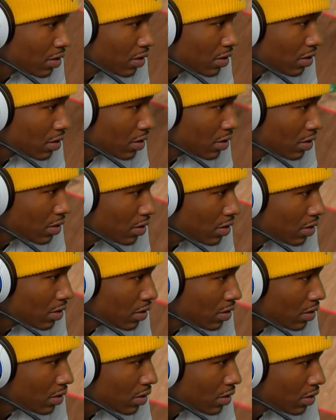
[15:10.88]

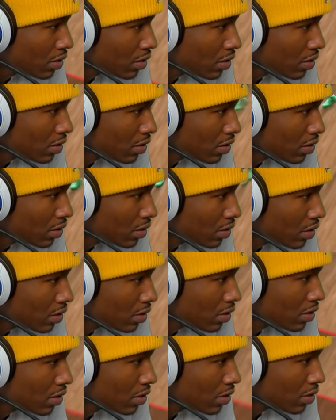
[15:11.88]

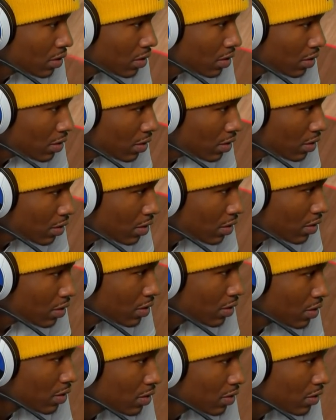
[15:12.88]

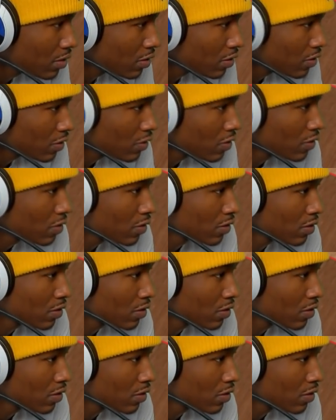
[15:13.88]
No one is speaking in this clip.